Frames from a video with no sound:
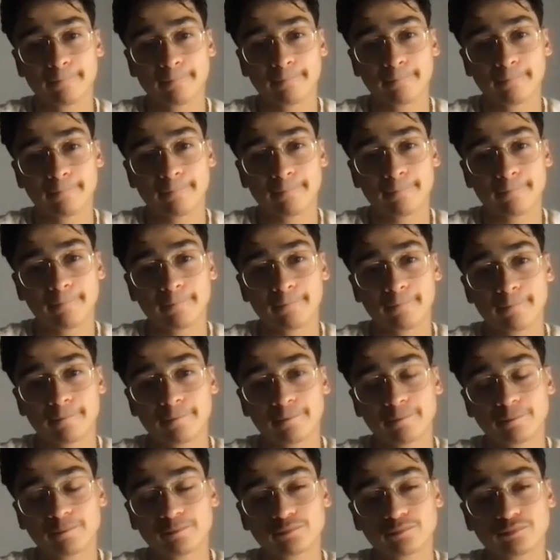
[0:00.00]

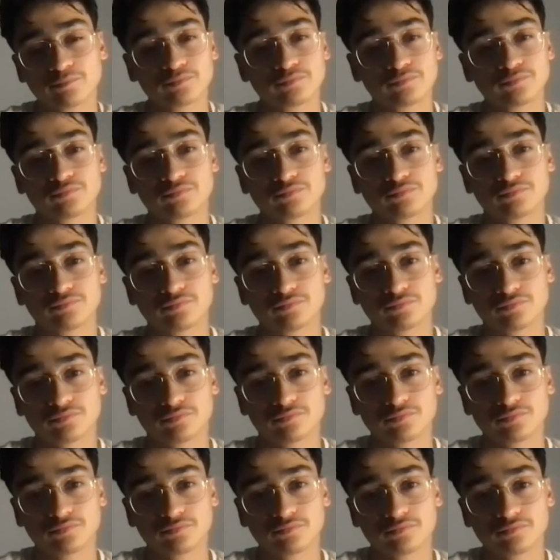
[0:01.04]

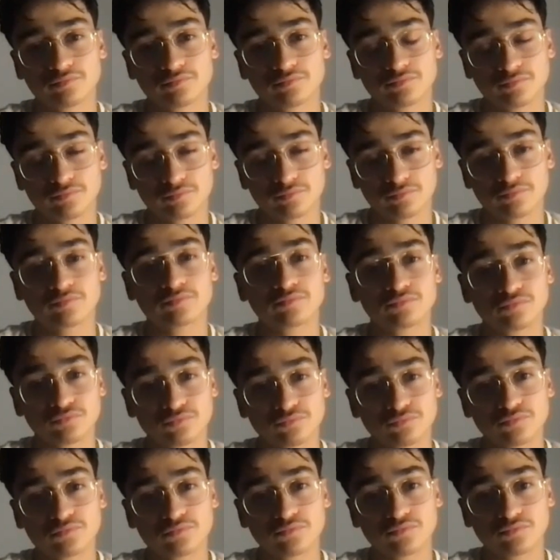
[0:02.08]

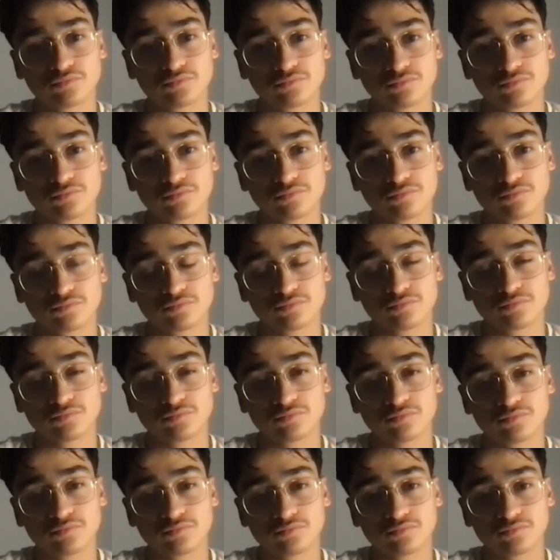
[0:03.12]

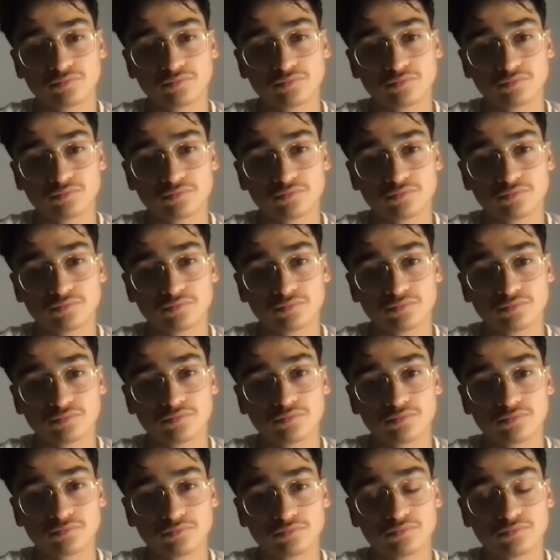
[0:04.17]

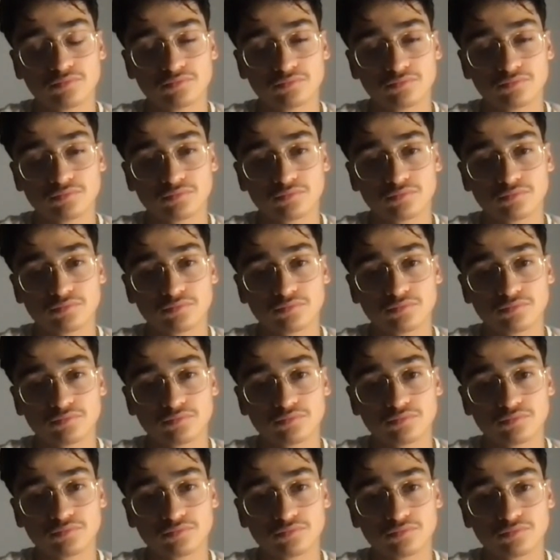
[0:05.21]

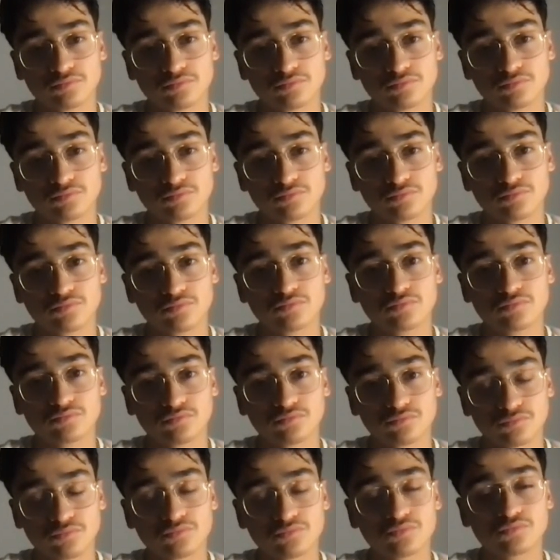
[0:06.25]

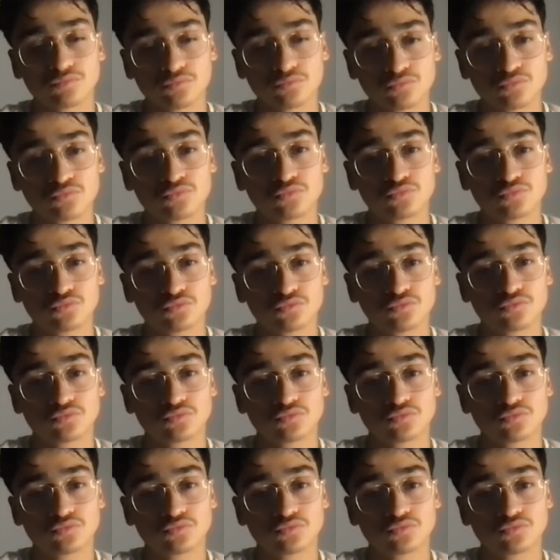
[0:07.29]
No words are spoken by the person on screen.